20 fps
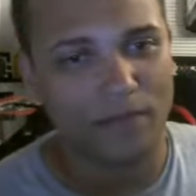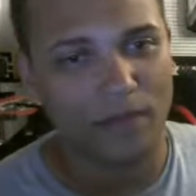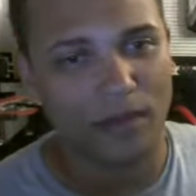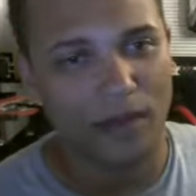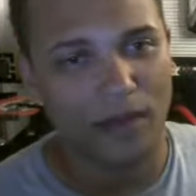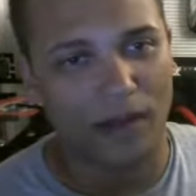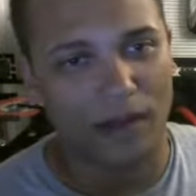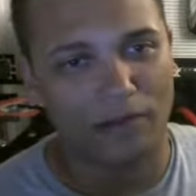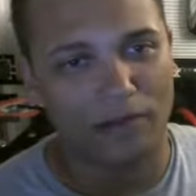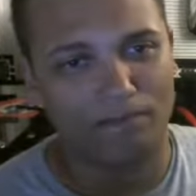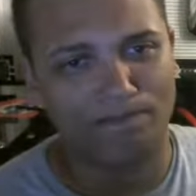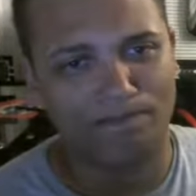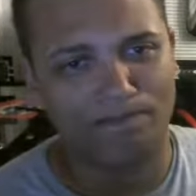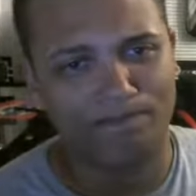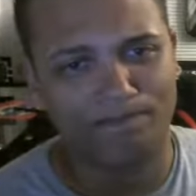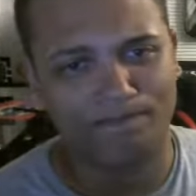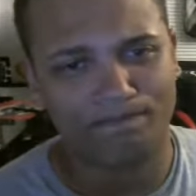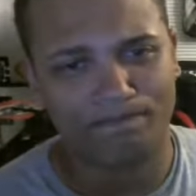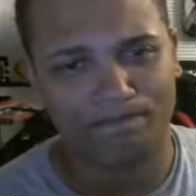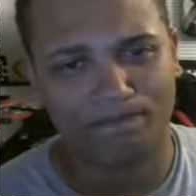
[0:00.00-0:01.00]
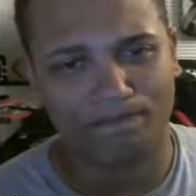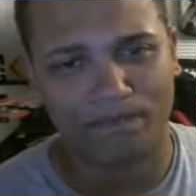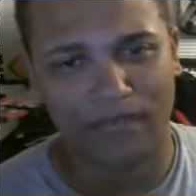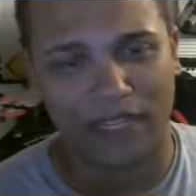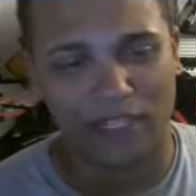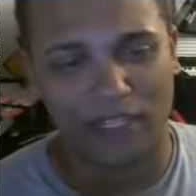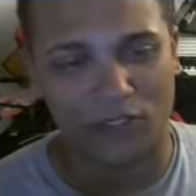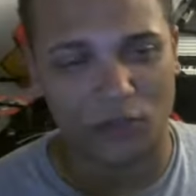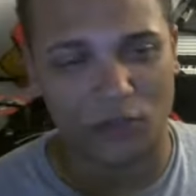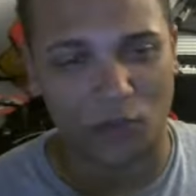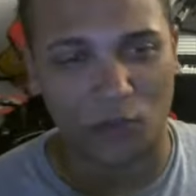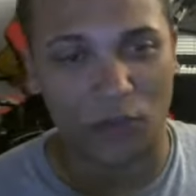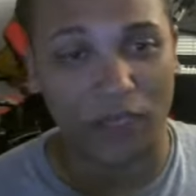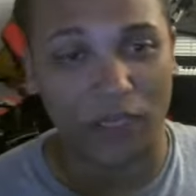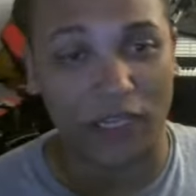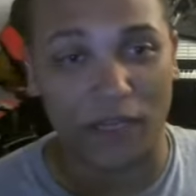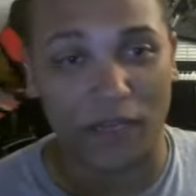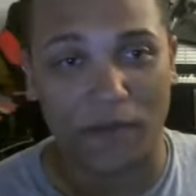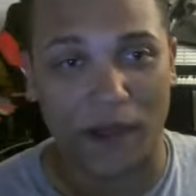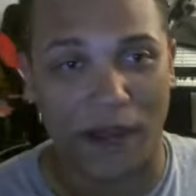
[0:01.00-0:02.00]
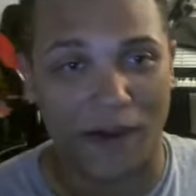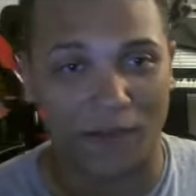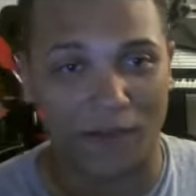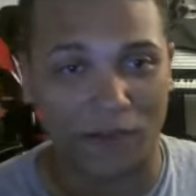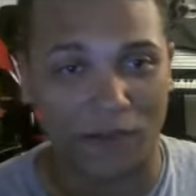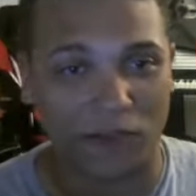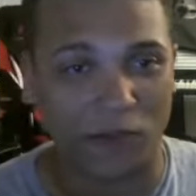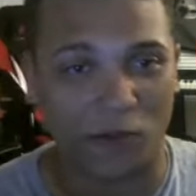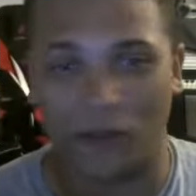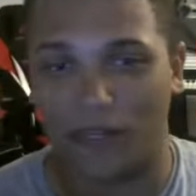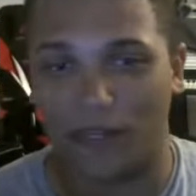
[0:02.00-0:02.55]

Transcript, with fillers: Um, it's a really powerful tool,